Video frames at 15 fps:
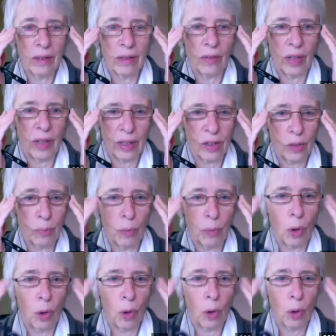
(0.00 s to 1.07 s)
very
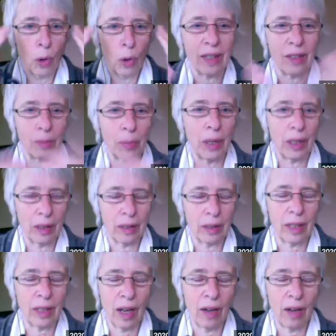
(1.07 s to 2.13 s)
small things, but
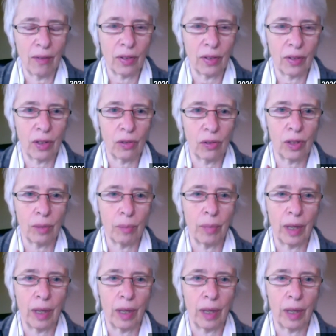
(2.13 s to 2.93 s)
they have huge impact.